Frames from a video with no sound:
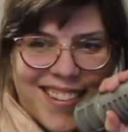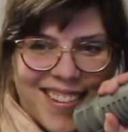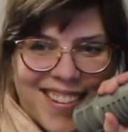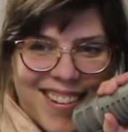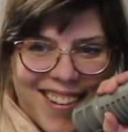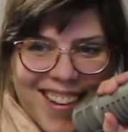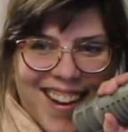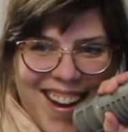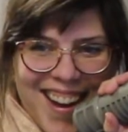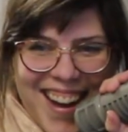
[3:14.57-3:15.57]

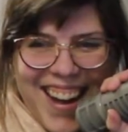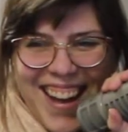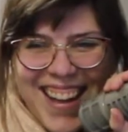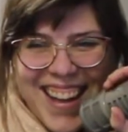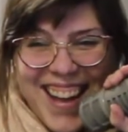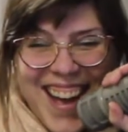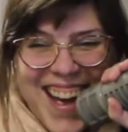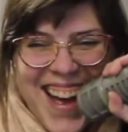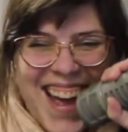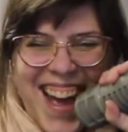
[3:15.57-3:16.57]

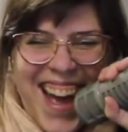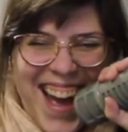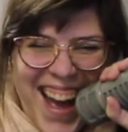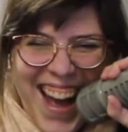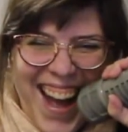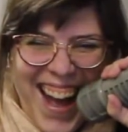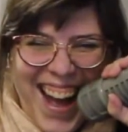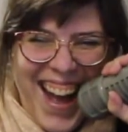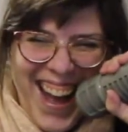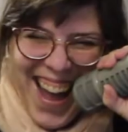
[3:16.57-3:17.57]

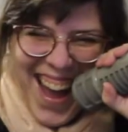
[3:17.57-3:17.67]
This person isn't speaking.